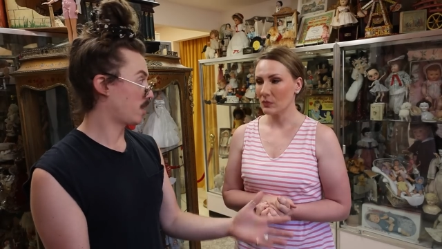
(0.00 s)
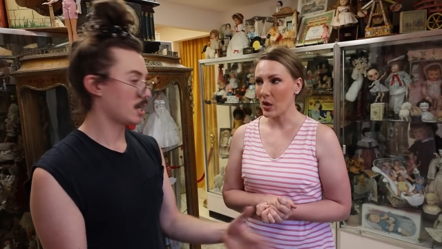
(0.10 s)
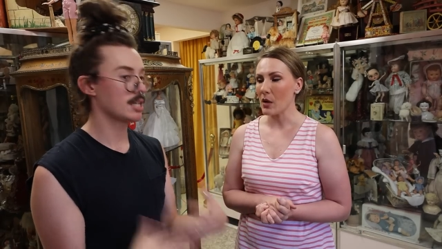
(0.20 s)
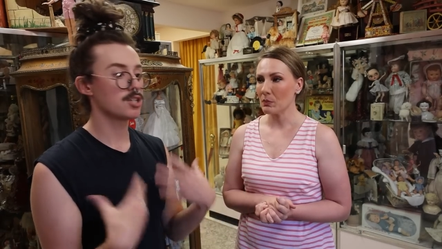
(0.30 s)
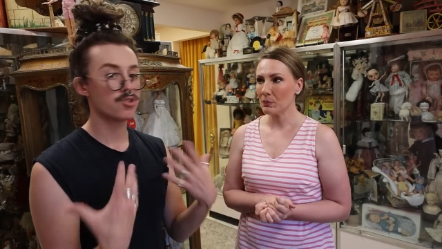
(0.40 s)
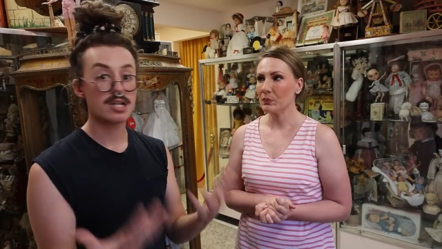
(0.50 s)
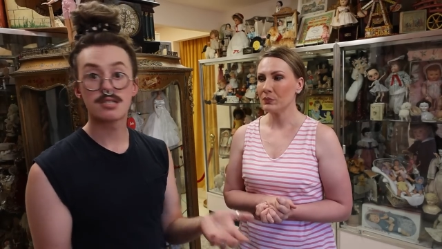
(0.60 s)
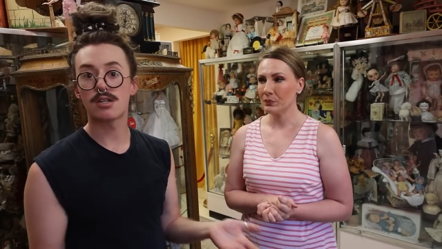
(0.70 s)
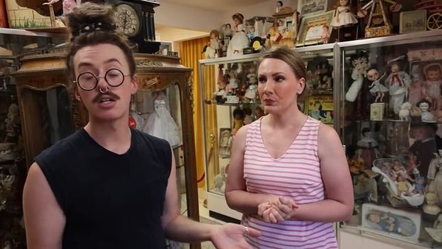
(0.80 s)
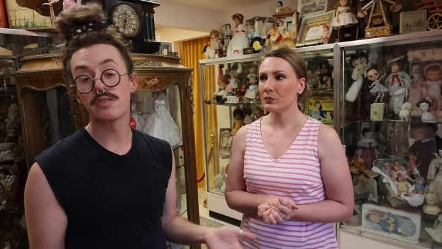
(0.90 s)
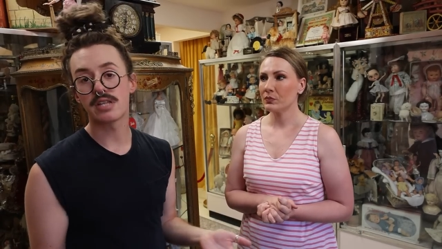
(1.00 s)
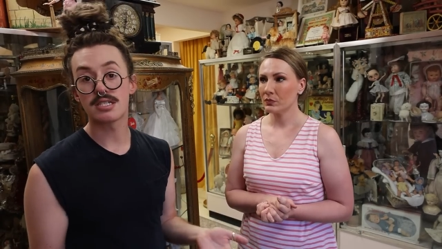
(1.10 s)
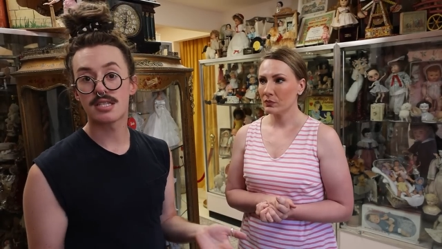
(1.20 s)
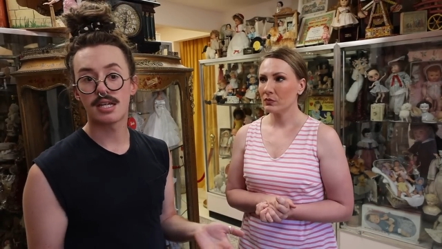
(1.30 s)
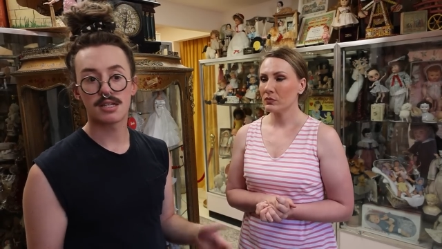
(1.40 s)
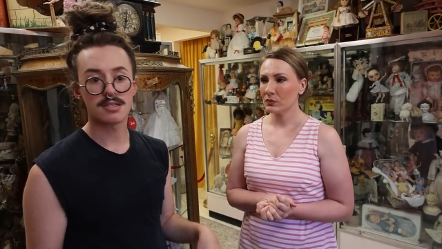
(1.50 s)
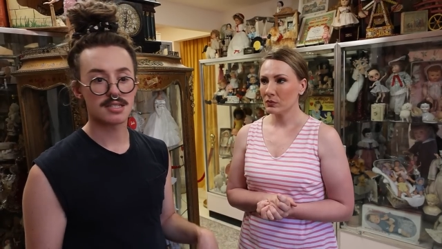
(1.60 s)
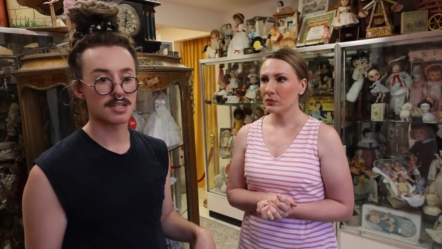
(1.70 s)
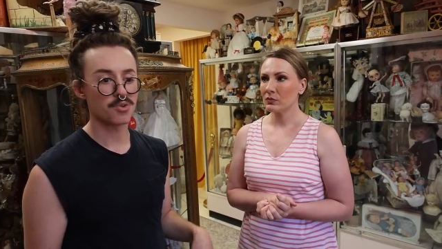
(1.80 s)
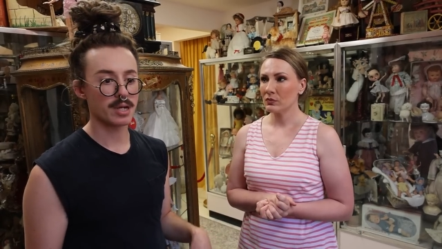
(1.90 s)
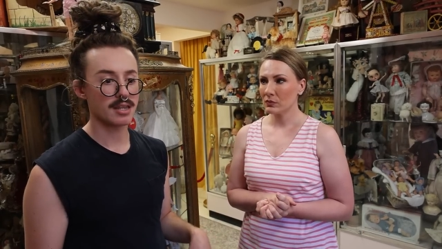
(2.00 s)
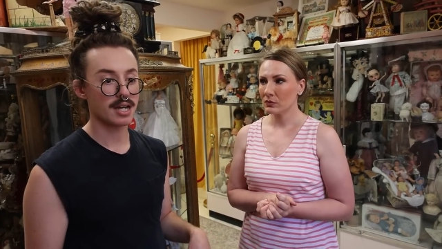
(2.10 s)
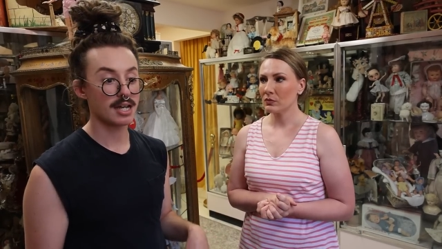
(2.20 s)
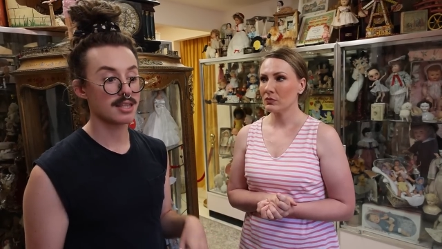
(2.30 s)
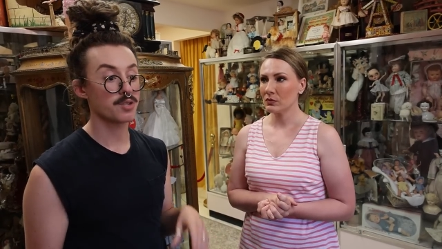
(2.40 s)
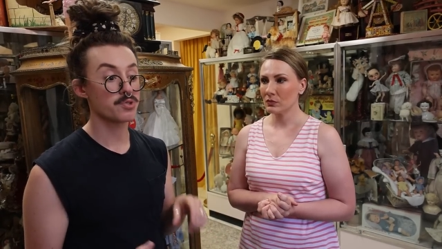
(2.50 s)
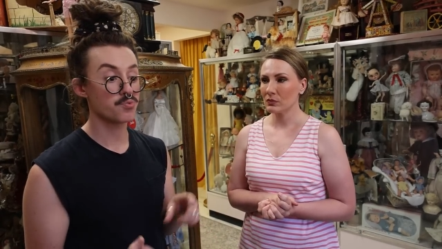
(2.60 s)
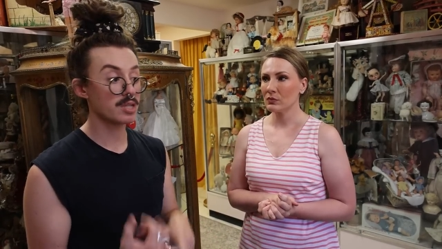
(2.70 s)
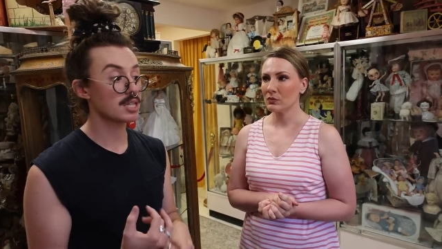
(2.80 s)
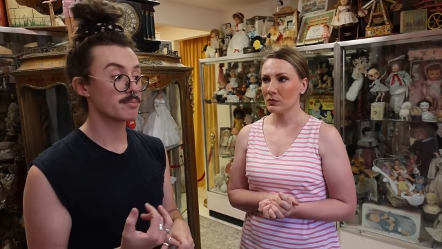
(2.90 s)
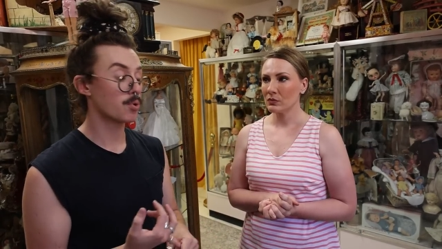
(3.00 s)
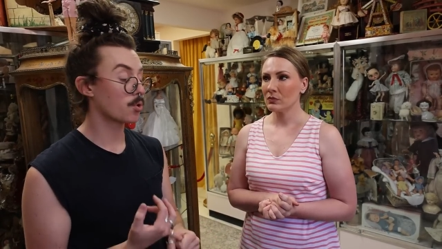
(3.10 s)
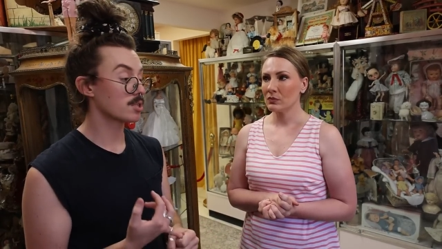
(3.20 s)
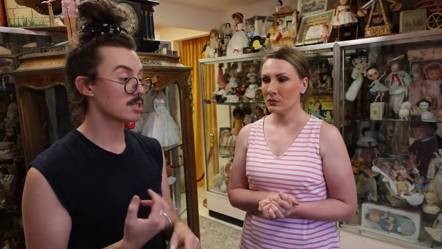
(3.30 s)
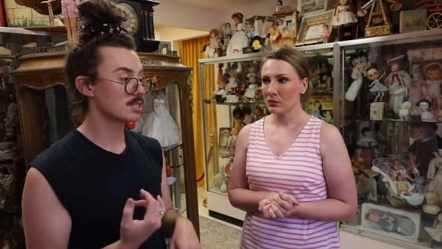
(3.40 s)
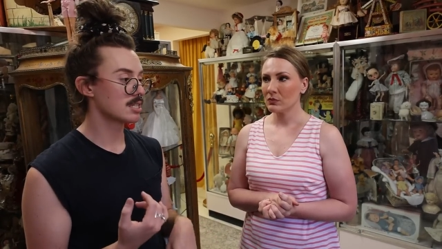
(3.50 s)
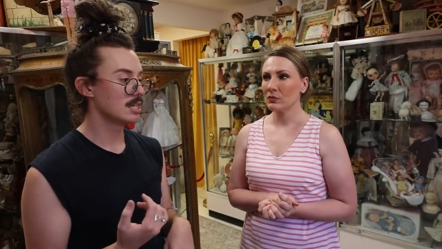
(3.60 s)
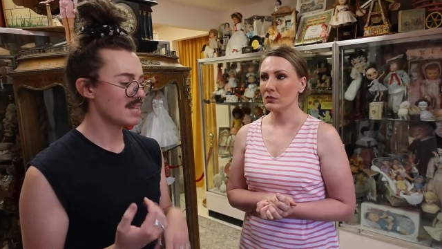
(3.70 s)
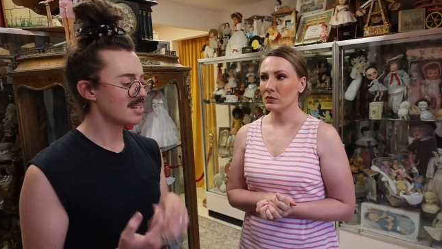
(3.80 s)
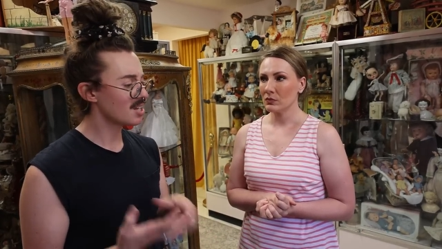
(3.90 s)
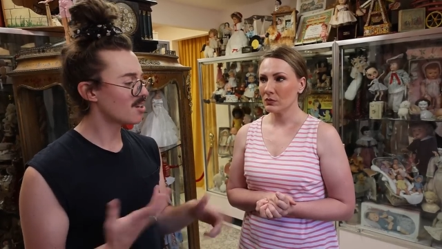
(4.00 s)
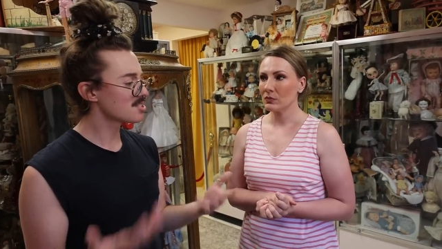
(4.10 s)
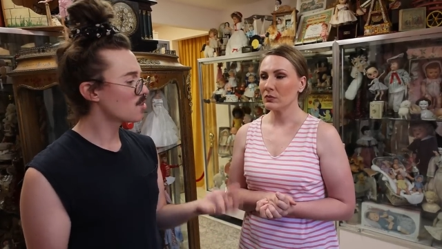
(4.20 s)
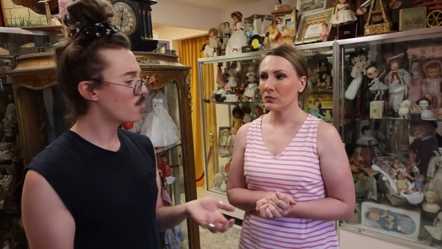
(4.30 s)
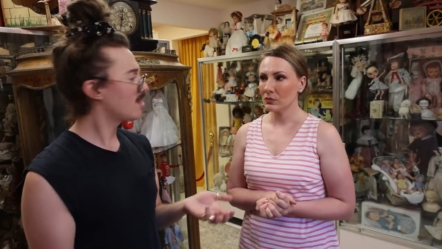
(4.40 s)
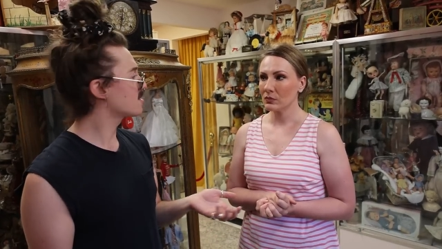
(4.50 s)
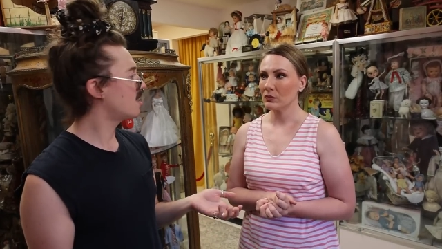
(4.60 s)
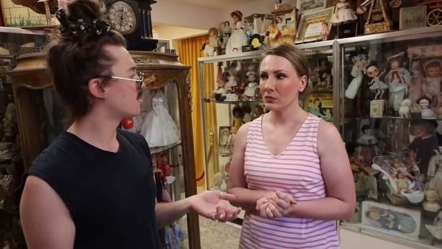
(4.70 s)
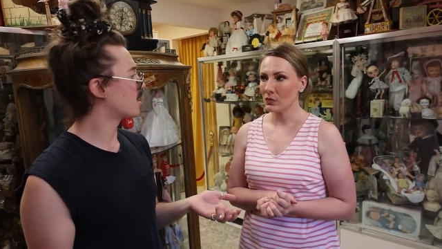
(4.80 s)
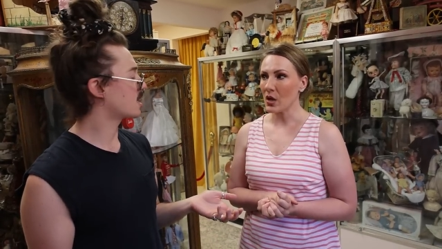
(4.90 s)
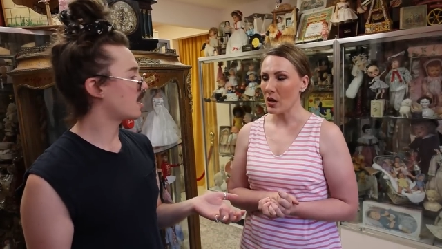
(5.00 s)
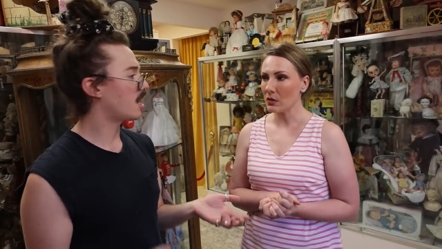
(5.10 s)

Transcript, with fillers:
Speaker 1: Yeah. It addresses all of these things in a way that I think was really important and also well done. Like, yeah.